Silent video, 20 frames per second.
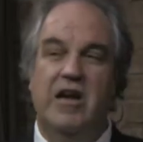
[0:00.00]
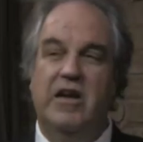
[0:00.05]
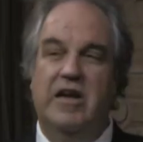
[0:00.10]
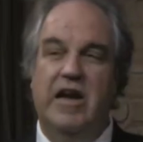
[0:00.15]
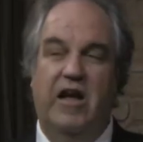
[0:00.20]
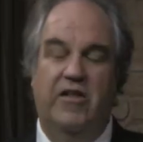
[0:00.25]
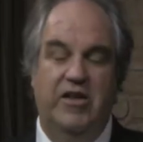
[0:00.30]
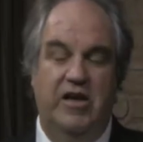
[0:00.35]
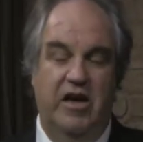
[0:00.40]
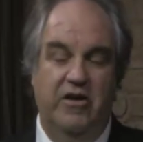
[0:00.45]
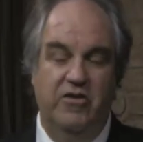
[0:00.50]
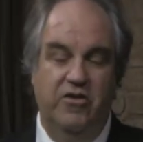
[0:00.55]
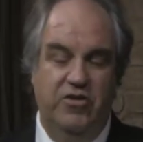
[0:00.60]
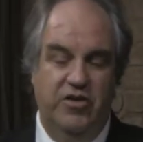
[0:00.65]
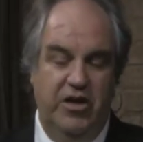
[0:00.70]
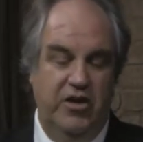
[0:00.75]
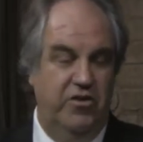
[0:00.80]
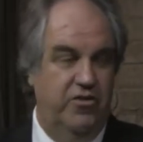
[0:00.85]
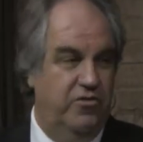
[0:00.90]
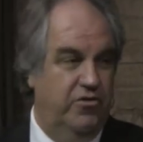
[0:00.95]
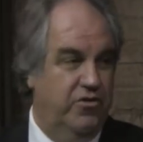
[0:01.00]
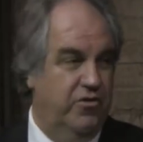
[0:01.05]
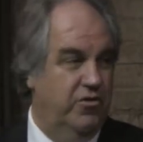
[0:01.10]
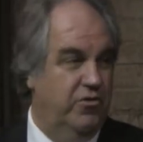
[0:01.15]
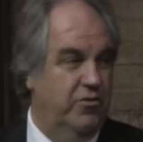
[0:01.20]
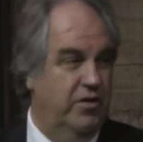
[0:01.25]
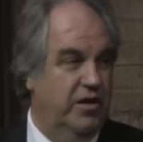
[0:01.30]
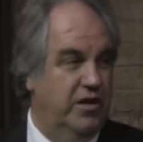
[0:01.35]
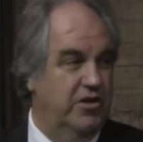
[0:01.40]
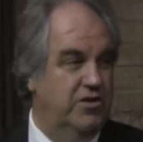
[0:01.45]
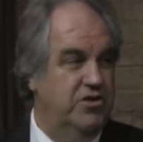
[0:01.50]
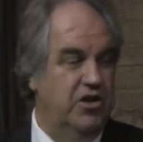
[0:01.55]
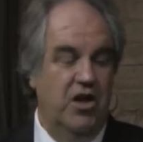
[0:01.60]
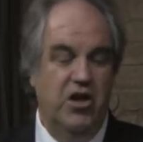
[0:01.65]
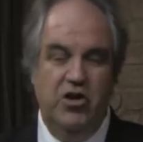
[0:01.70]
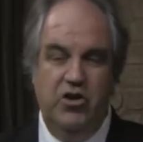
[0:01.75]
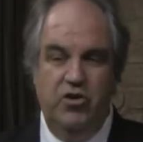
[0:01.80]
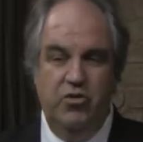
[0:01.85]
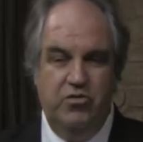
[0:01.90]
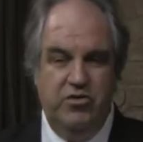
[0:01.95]
Now, the other thing you do is
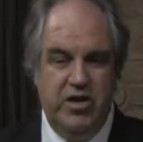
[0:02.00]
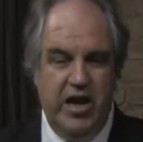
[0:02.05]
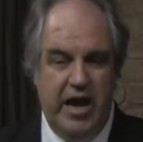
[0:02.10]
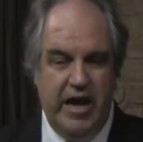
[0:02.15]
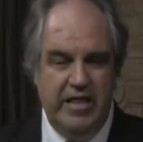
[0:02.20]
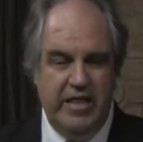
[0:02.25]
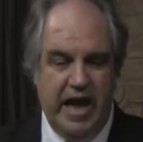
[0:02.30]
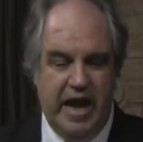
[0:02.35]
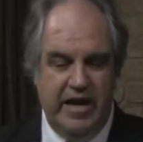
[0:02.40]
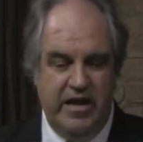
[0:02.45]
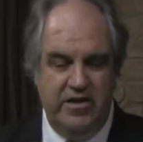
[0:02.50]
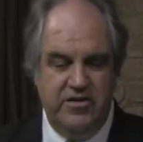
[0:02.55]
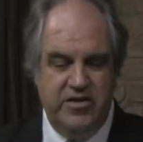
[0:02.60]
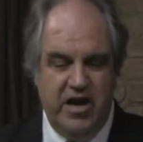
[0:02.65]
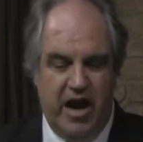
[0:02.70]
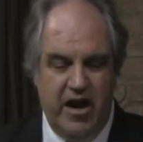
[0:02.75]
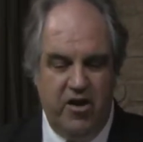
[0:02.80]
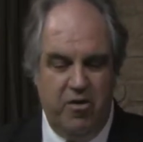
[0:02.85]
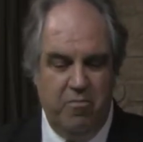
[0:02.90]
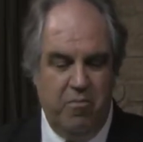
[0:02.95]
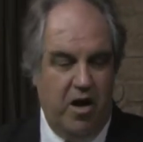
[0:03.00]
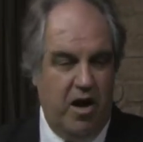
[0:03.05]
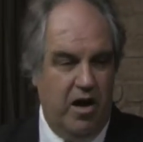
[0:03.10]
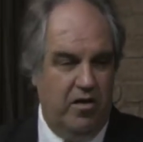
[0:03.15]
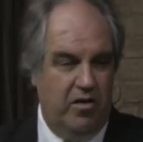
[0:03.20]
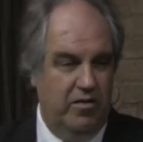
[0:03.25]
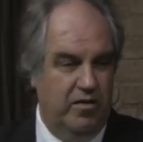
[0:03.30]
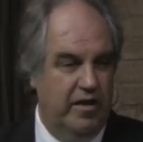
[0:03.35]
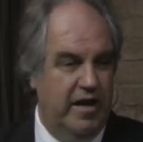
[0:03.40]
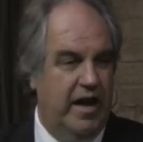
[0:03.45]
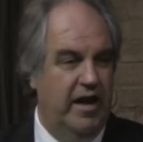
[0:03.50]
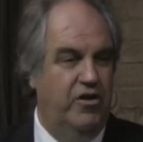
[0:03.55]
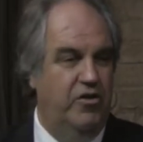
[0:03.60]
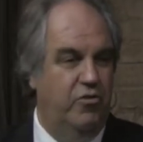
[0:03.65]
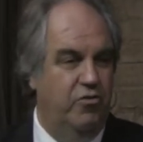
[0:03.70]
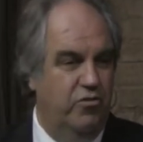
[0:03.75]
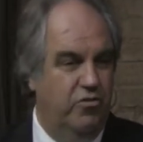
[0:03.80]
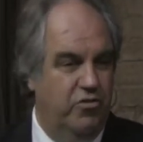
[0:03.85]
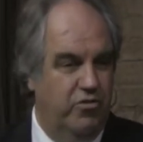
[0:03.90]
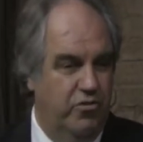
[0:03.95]
you take that entire model and
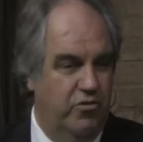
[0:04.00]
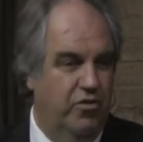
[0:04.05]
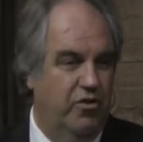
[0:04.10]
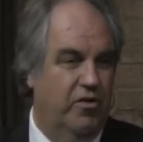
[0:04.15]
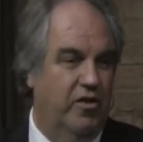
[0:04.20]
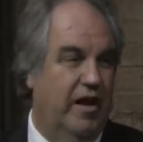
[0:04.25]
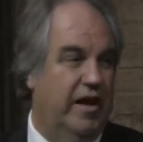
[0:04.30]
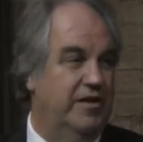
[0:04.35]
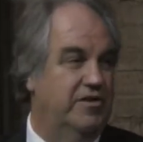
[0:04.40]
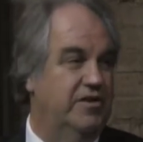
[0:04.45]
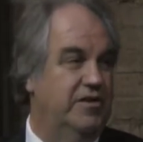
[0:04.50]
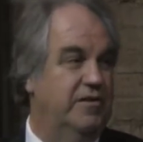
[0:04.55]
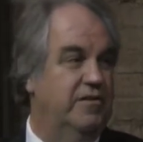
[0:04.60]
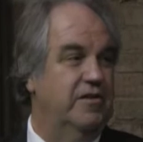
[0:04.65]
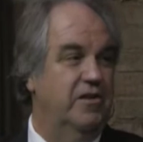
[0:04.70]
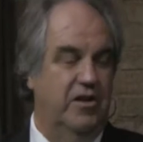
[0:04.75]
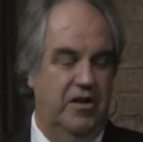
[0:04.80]
you Googleize it.